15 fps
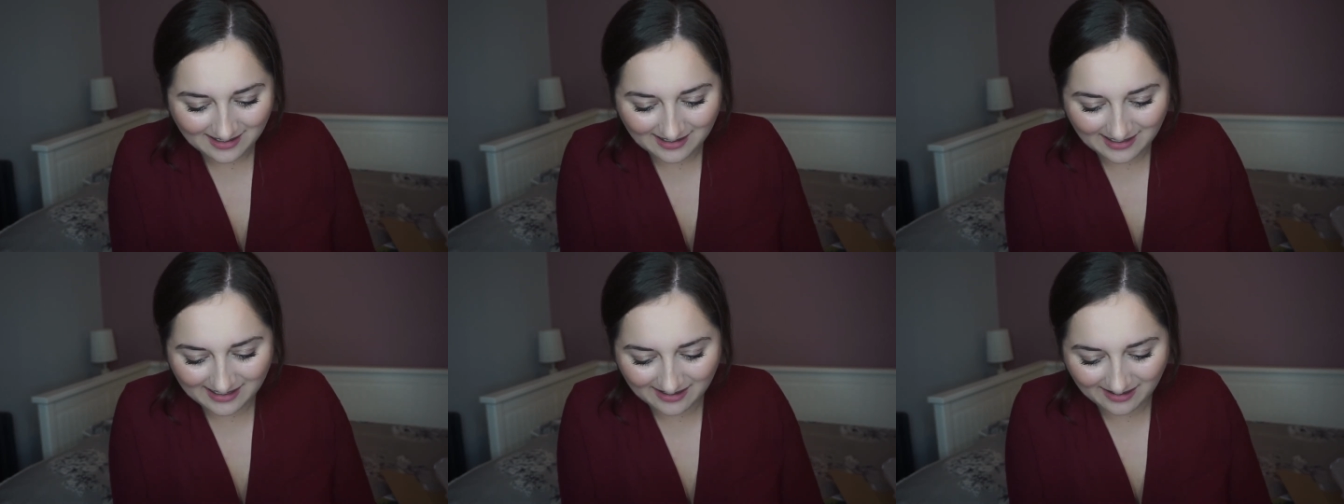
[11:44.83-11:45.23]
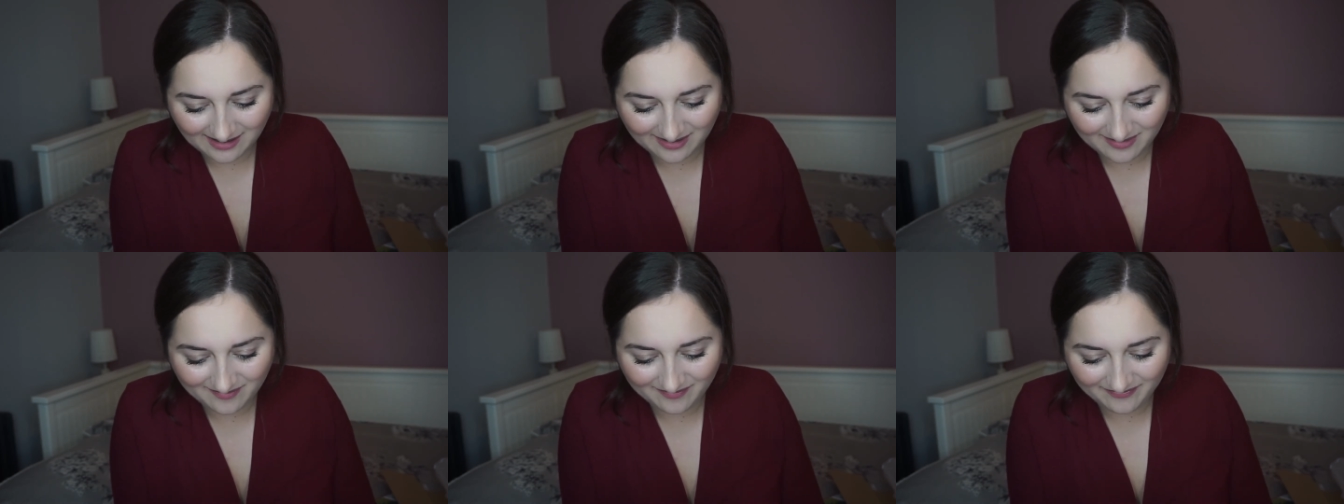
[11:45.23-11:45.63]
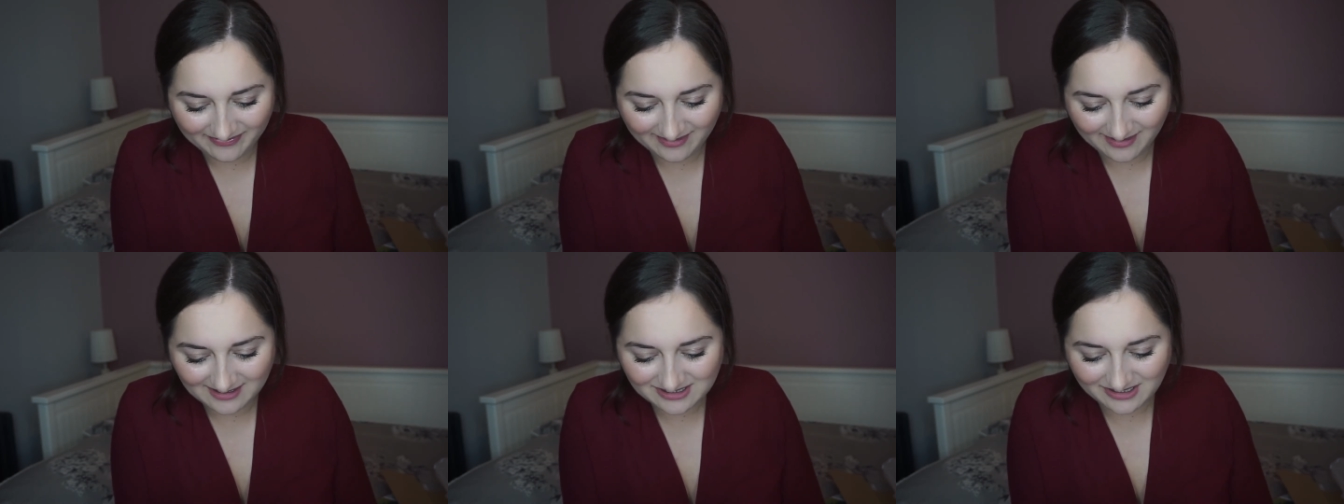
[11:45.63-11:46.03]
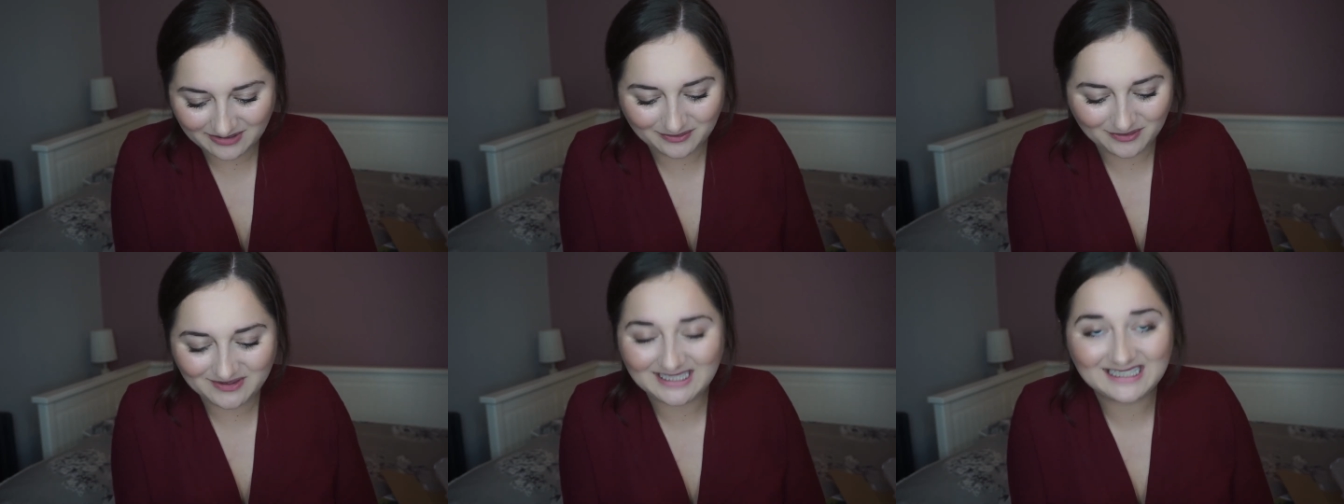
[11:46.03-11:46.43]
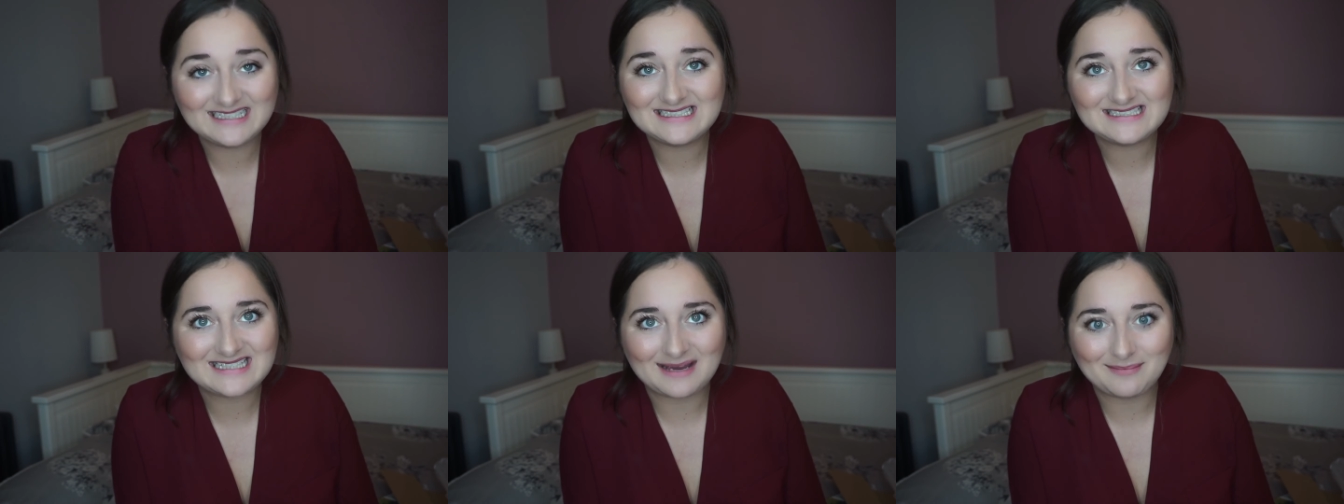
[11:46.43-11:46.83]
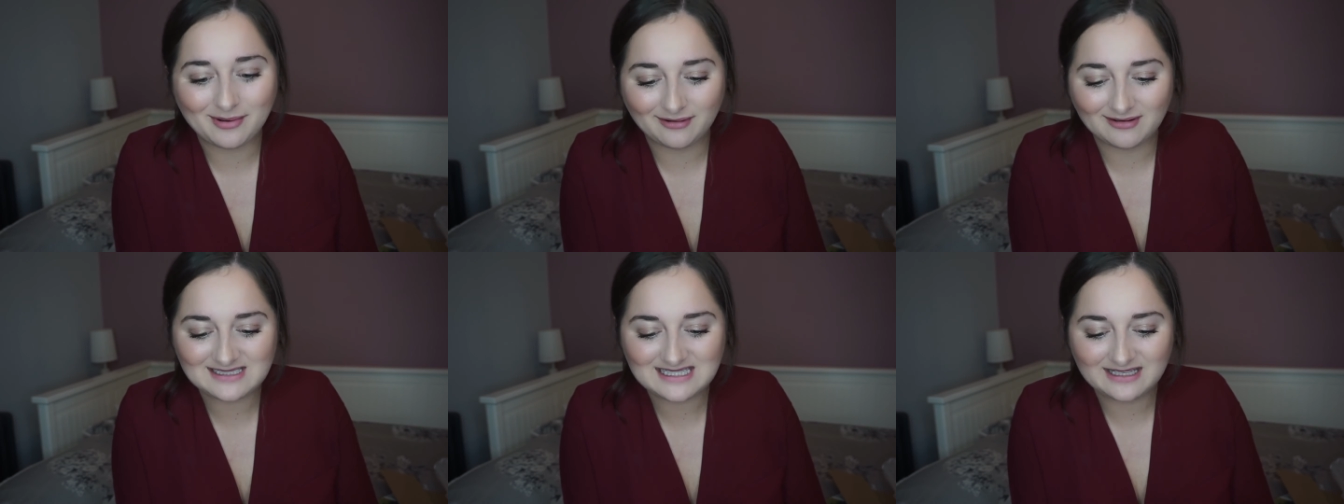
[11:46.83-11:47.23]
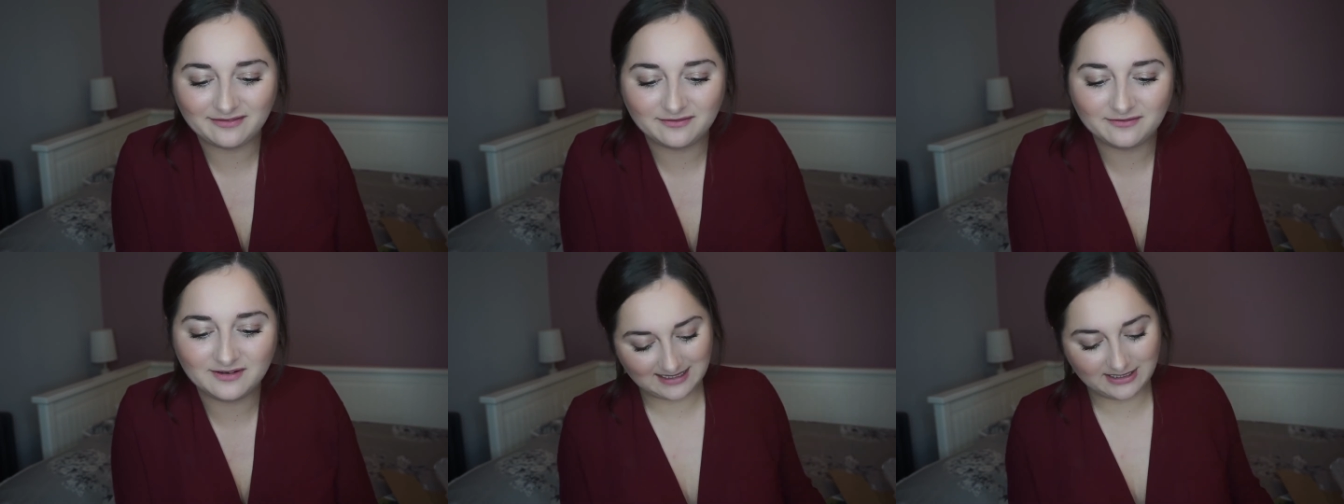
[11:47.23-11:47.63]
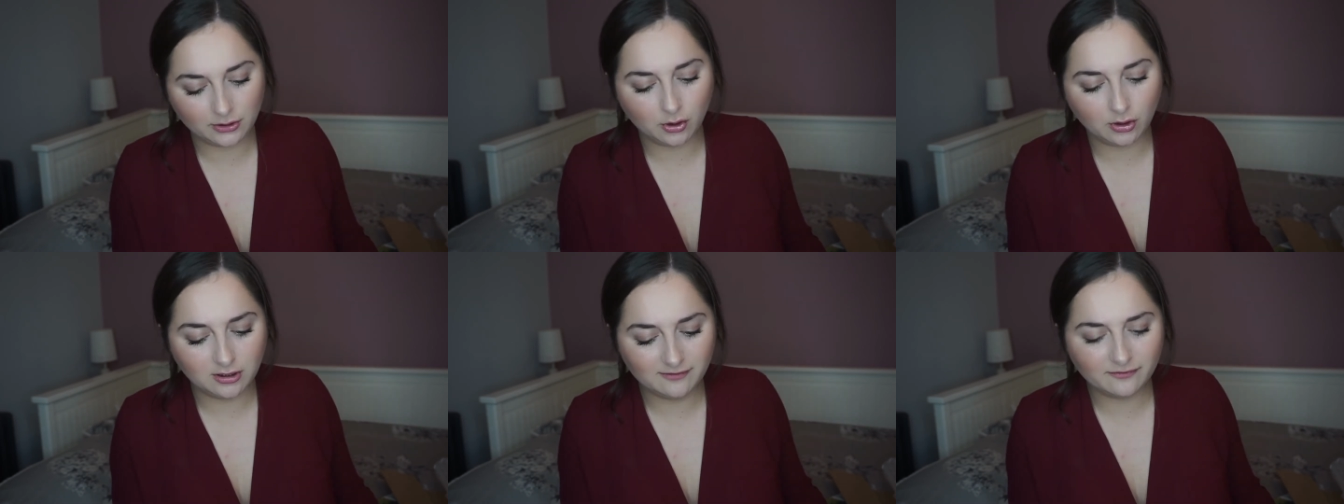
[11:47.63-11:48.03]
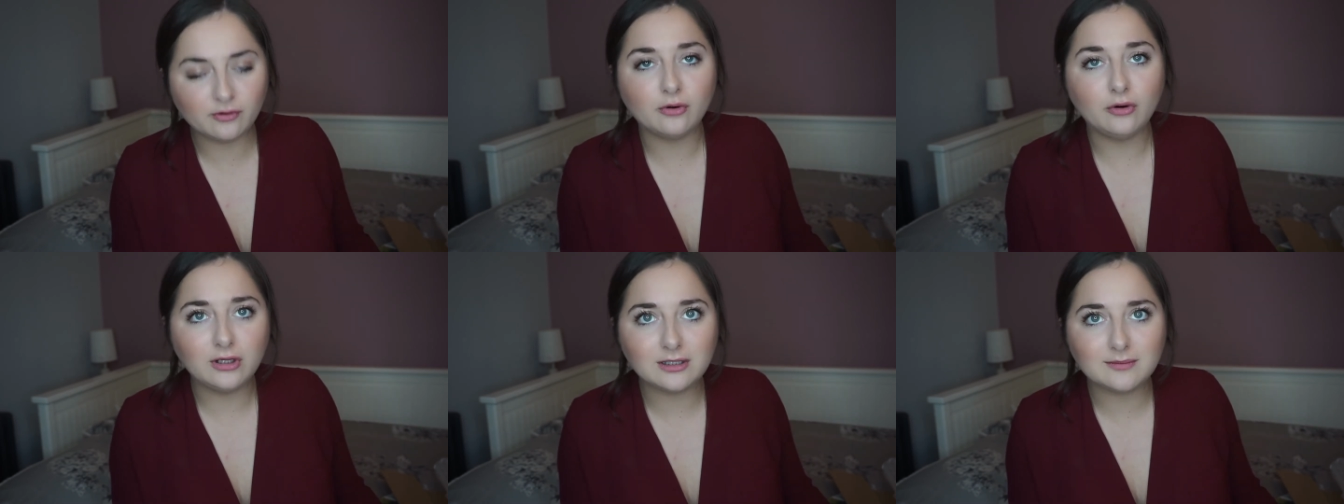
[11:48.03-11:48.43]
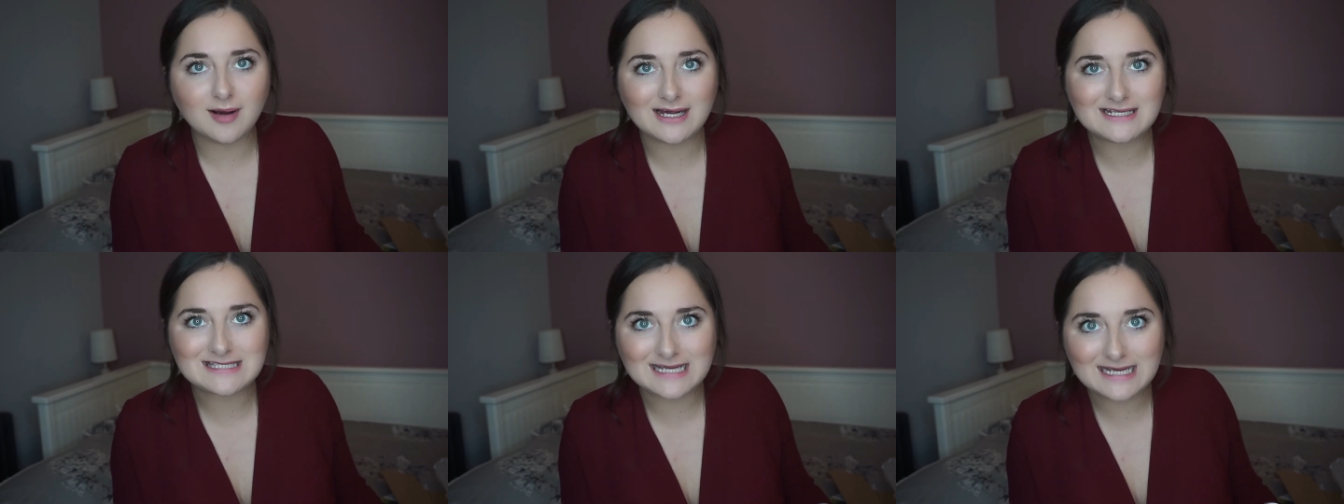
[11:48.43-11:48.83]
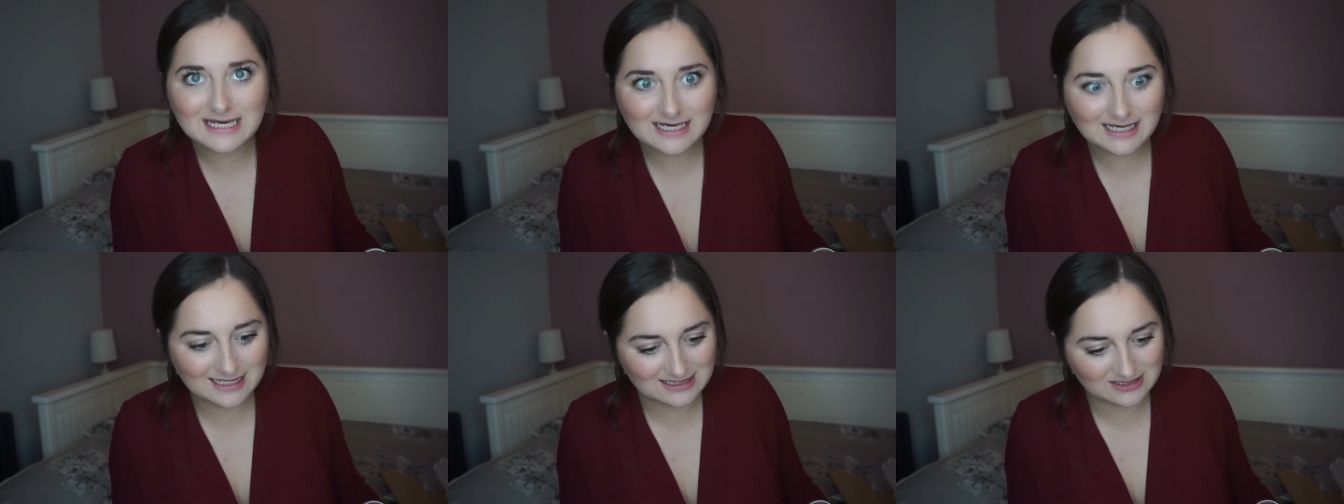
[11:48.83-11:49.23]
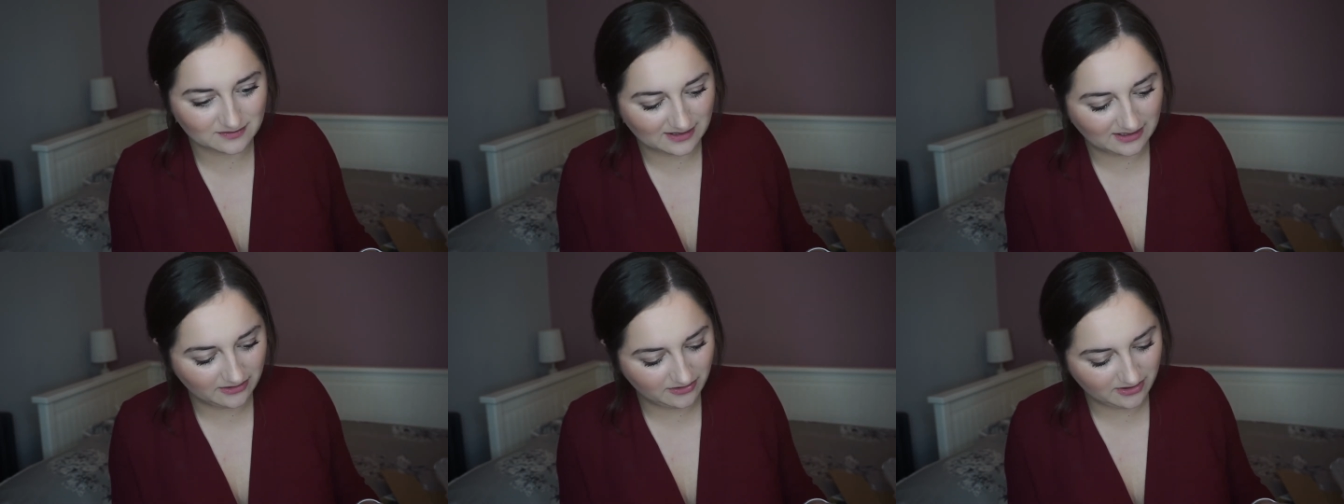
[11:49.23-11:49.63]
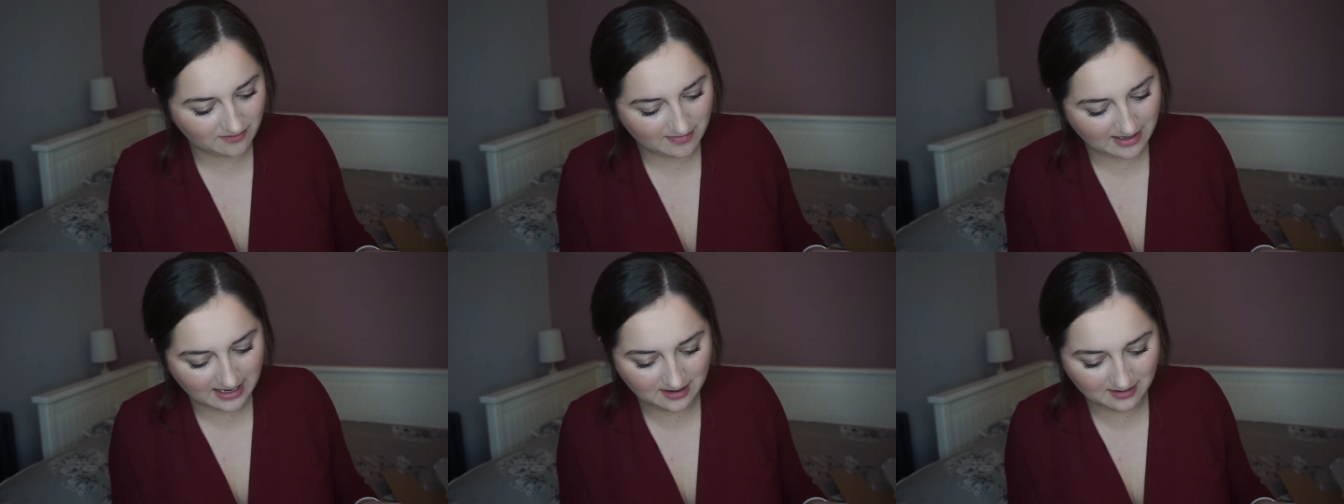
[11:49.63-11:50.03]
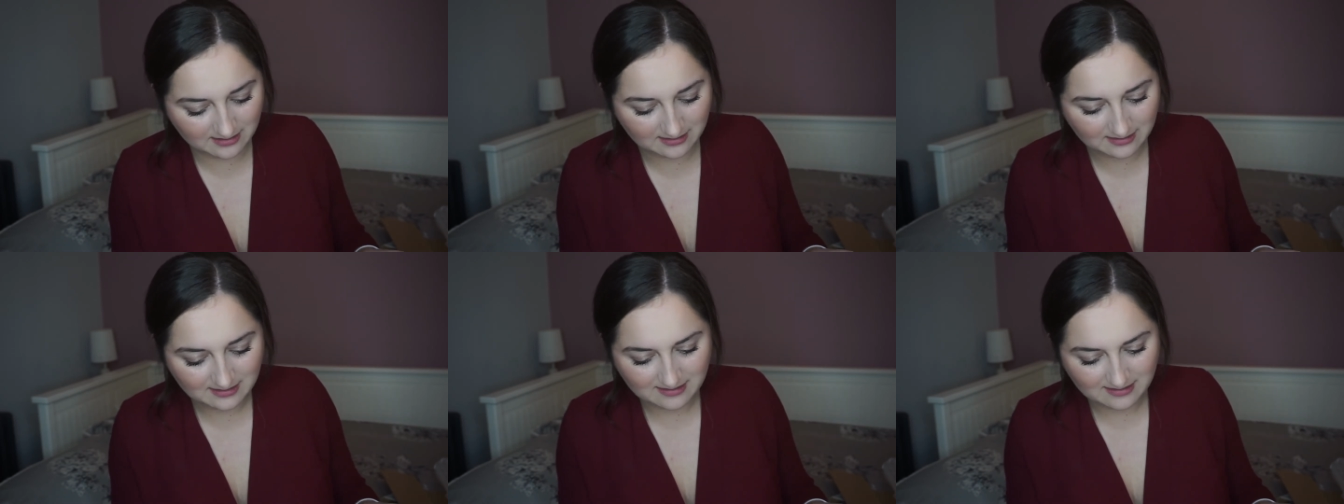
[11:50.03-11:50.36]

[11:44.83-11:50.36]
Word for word: Um, I don't know what that is, caperitif. An olive oil martini as well you can make.